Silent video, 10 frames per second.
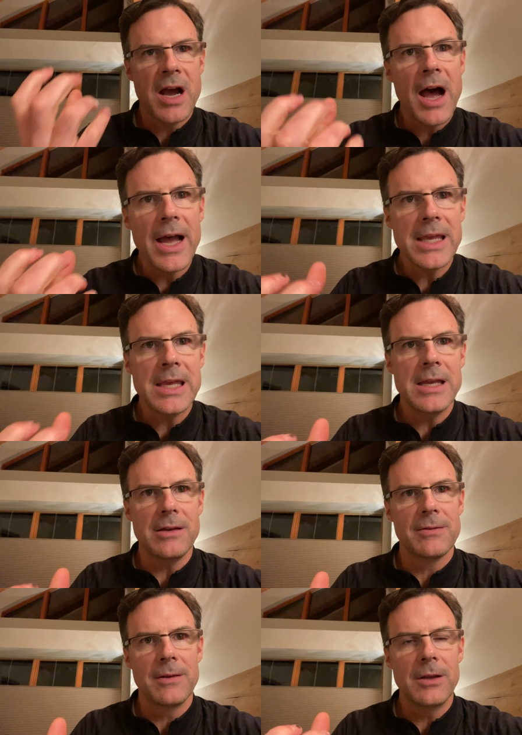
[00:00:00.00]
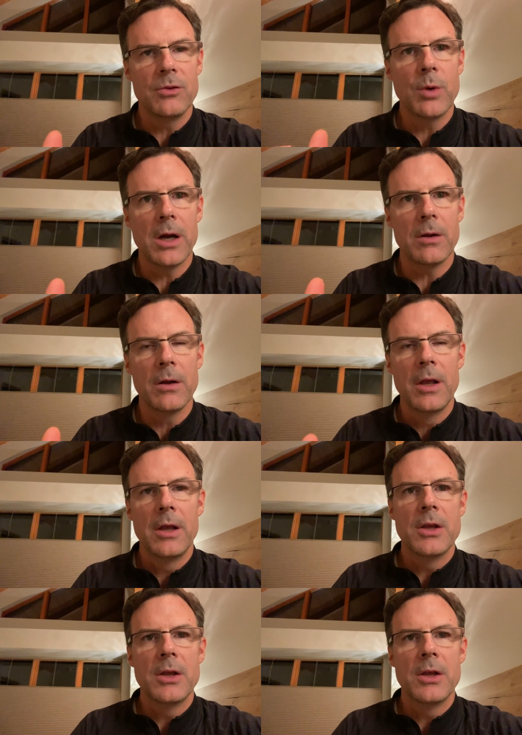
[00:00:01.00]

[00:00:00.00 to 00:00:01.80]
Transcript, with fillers: high heat as well.